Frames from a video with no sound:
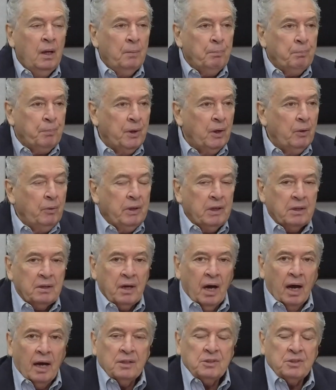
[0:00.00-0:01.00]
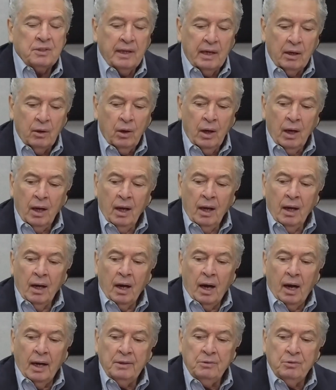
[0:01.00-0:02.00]
period, guys. Now,
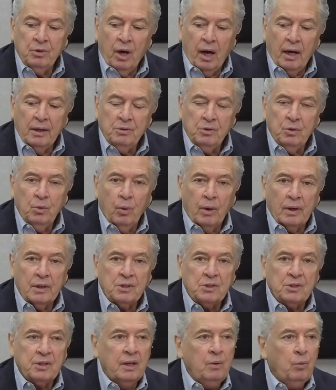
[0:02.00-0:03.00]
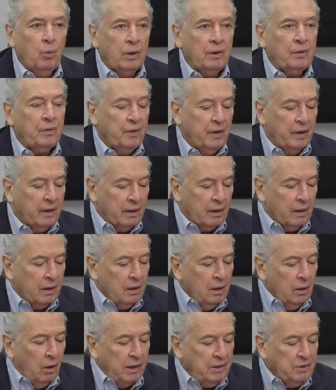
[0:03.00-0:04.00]
I do, I do want to say one thing.
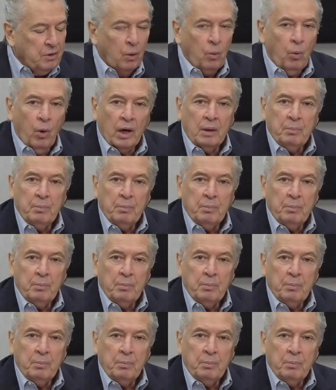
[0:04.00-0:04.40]
You know, I don't want